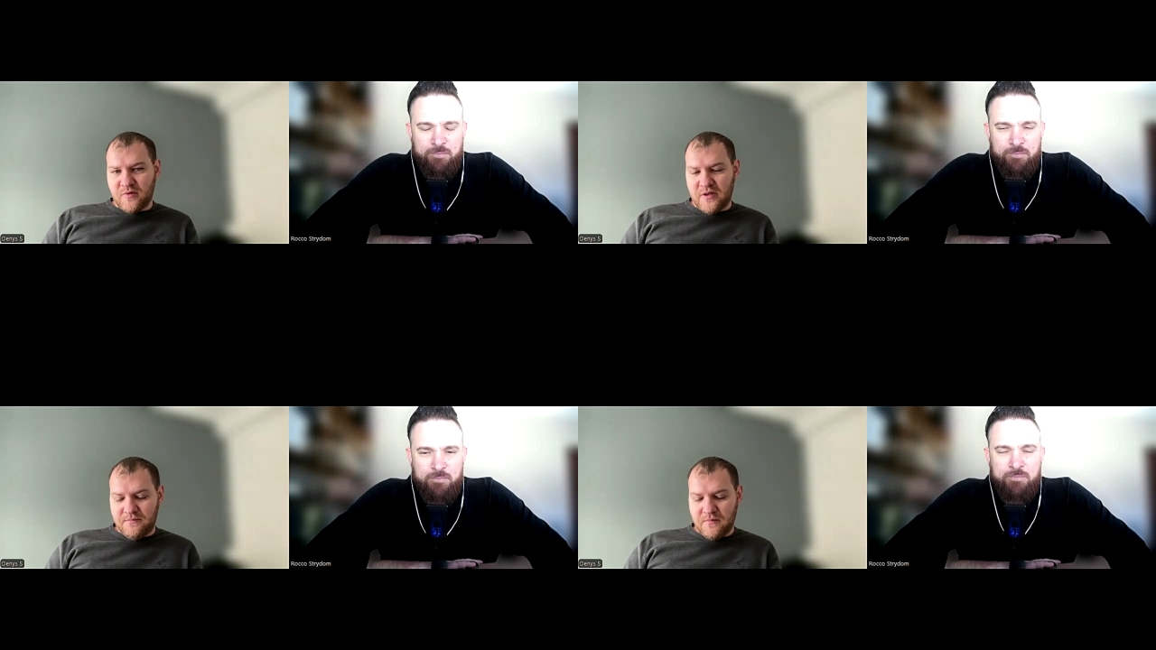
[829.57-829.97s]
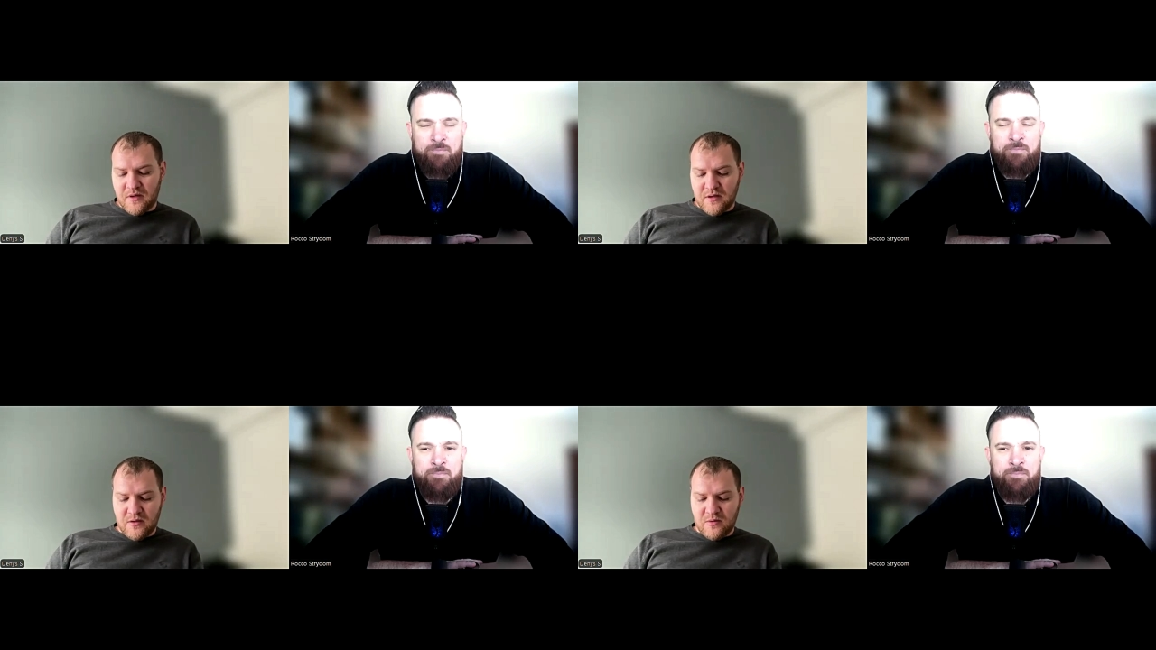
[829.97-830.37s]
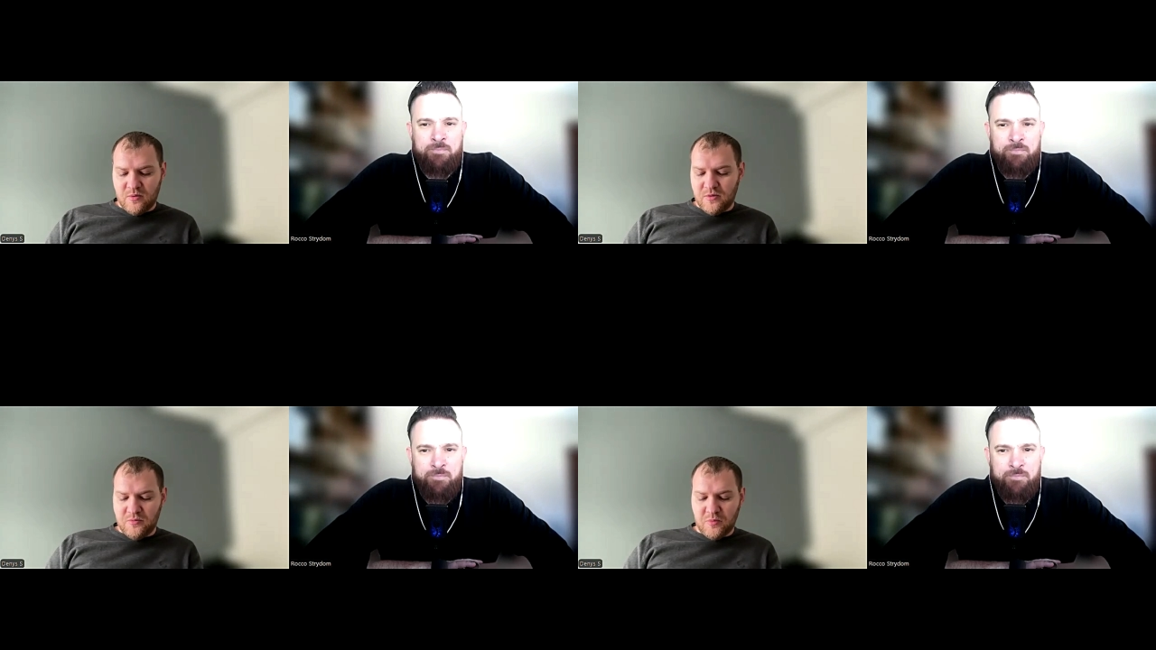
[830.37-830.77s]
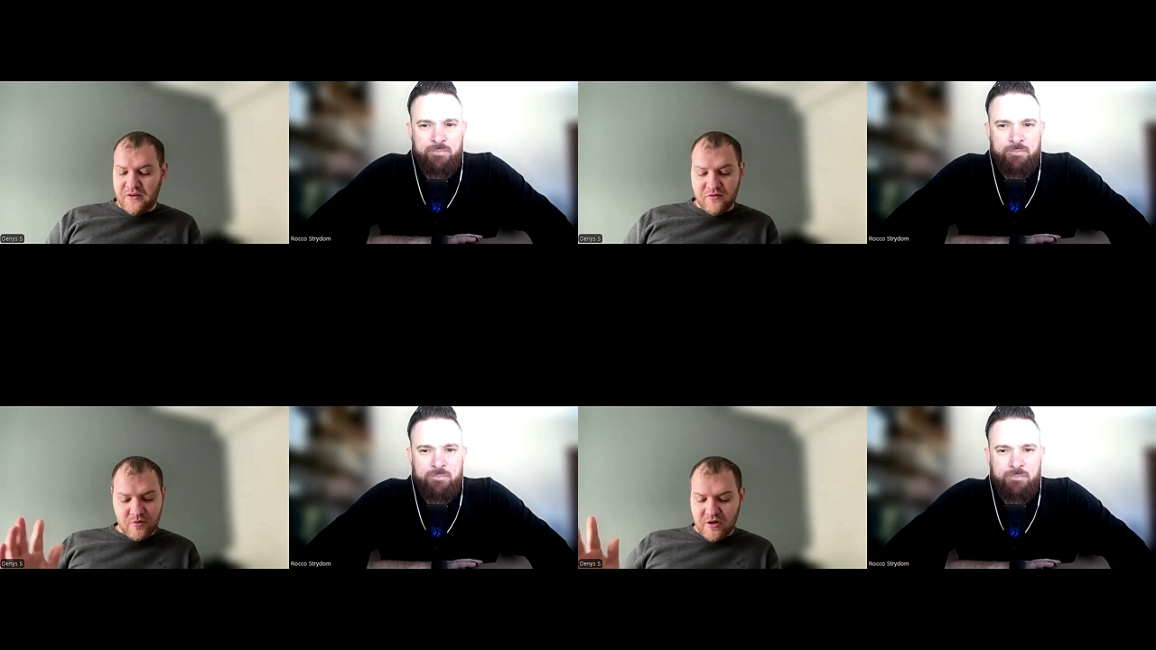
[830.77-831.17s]
Speaker 1: right, mm. or
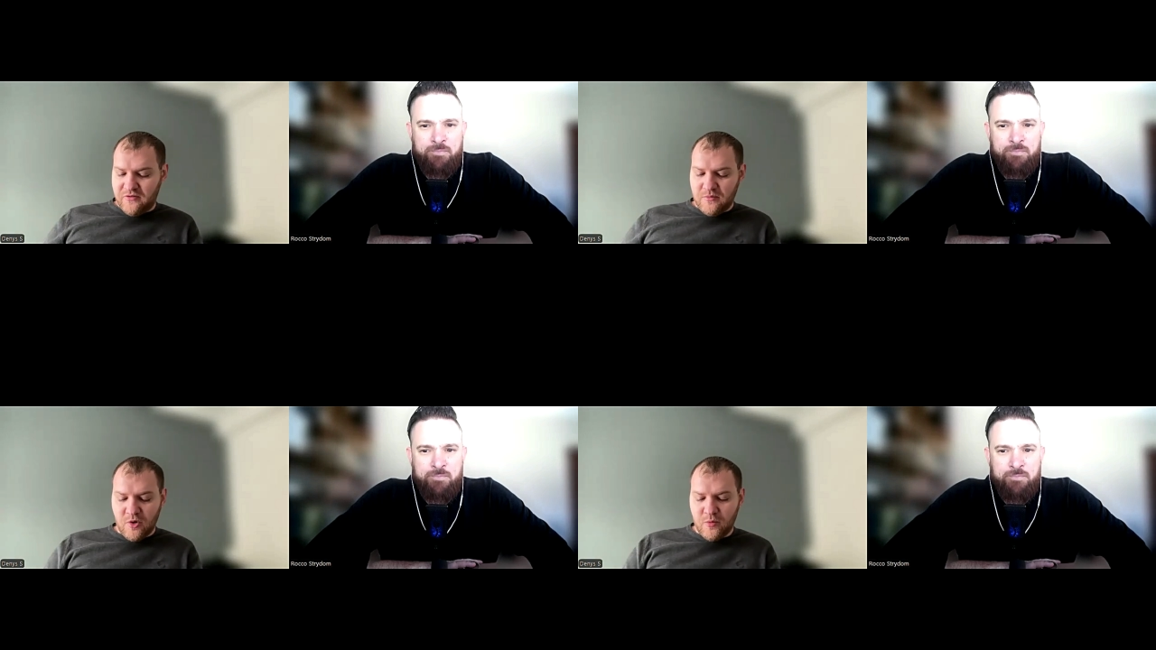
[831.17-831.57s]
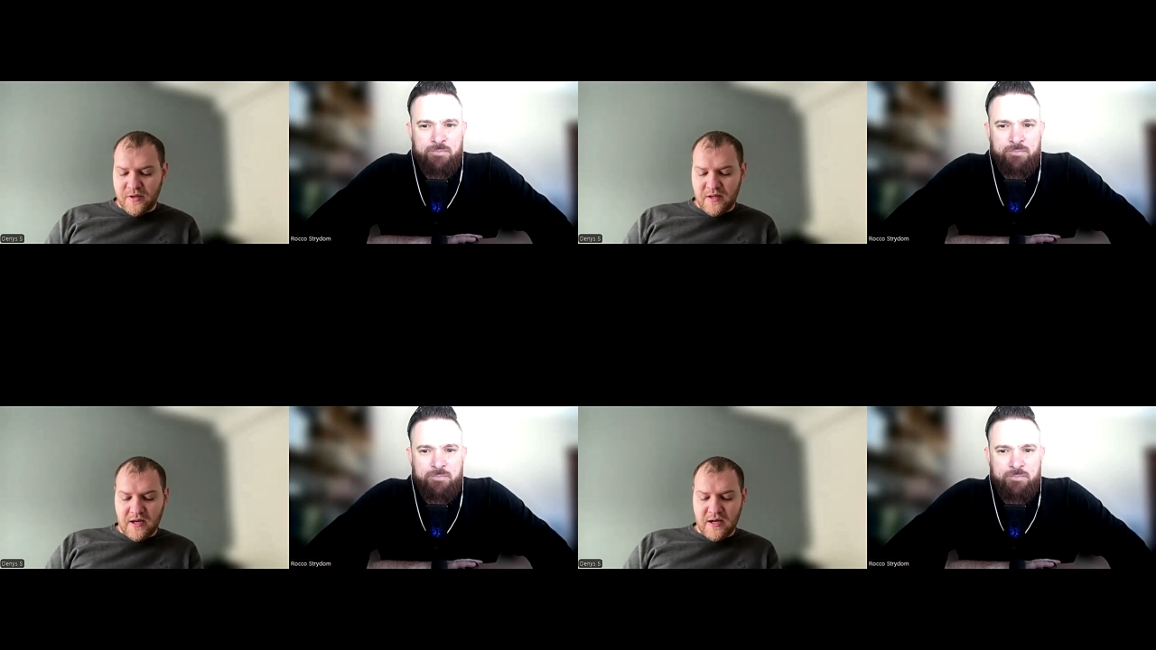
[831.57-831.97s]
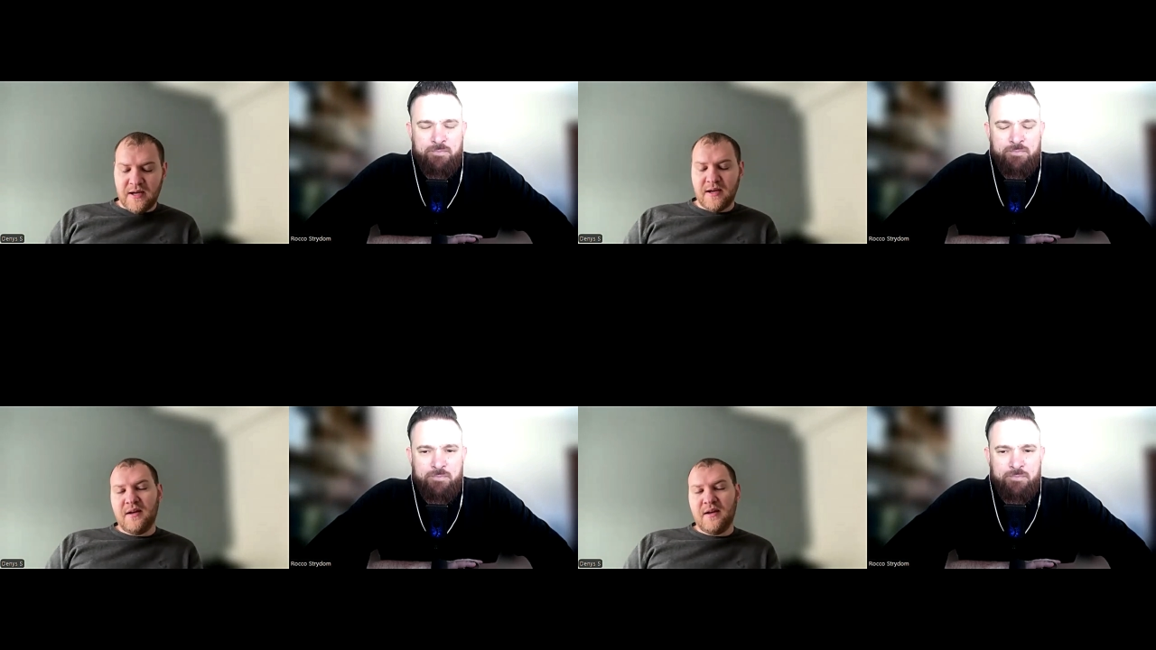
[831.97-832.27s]
apart from OpenAI,